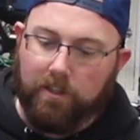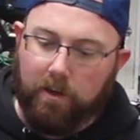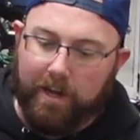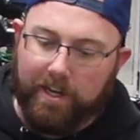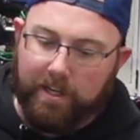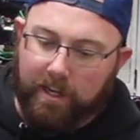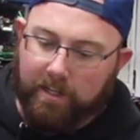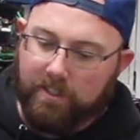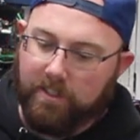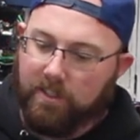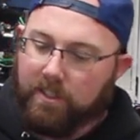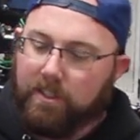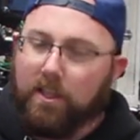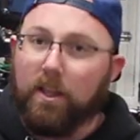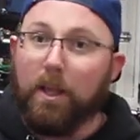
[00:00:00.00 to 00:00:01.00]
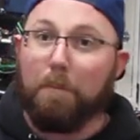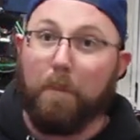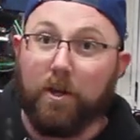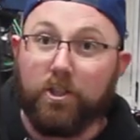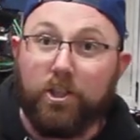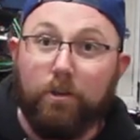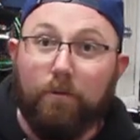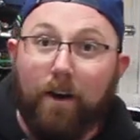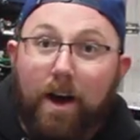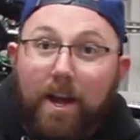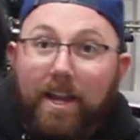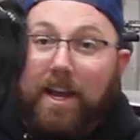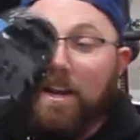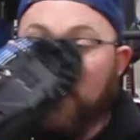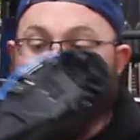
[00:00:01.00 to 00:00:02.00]
Go ahead, slip our shoe
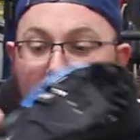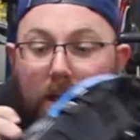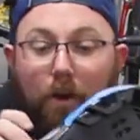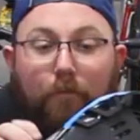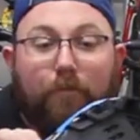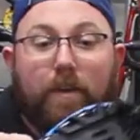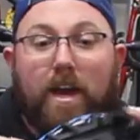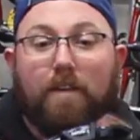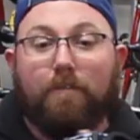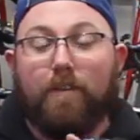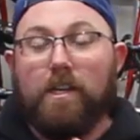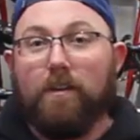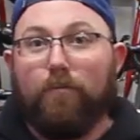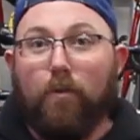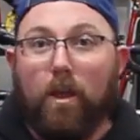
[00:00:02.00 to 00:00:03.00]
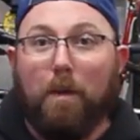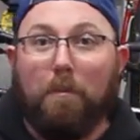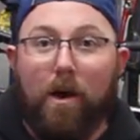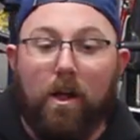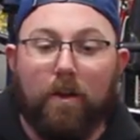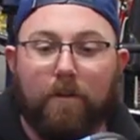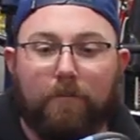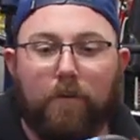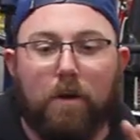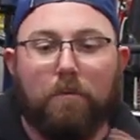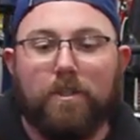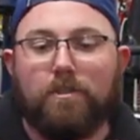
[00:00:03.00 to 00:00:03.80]
on, and you're gonna go feel for the ball of your foot,